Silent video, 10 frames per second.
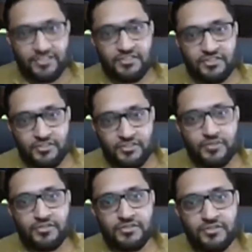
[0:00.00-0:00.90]

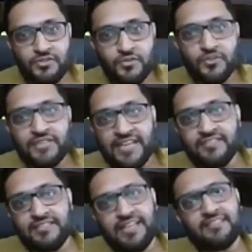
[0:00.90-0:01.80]
So, so you know,
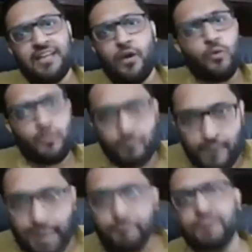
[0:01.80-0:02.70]
that's, that's how
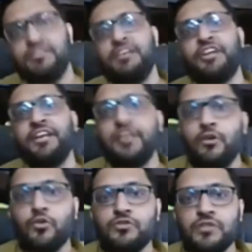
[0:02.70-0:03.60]
my personal trading
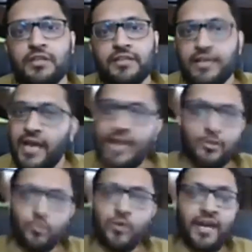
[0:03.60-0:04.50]
goes that I
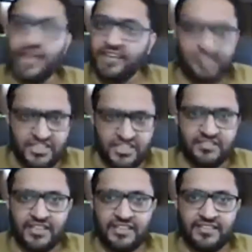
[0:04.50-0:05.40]
do. And I
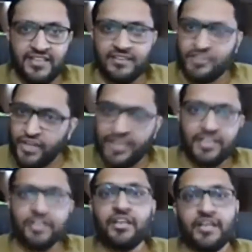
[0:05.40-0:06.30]
suggest that
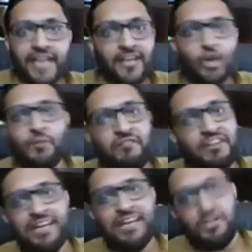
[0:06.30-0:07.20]
trading cannot be
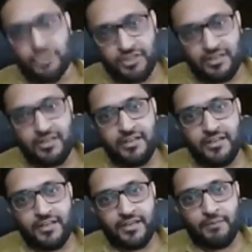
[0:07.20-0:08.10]
one dimensional.
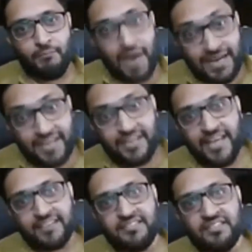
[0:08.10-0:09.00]
Market
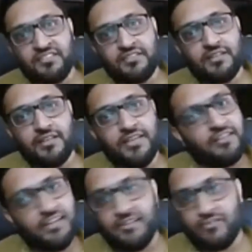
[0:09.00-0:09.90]
exists in,
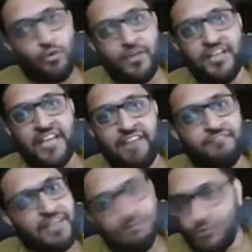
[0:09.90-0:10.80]
in so many time
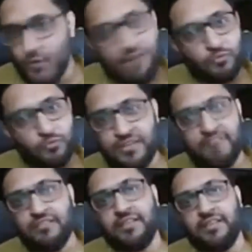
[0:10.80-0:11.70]
frames, you have to see
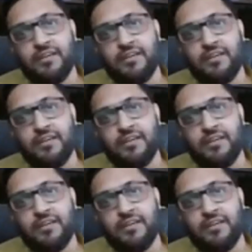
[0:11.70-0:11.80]
everything.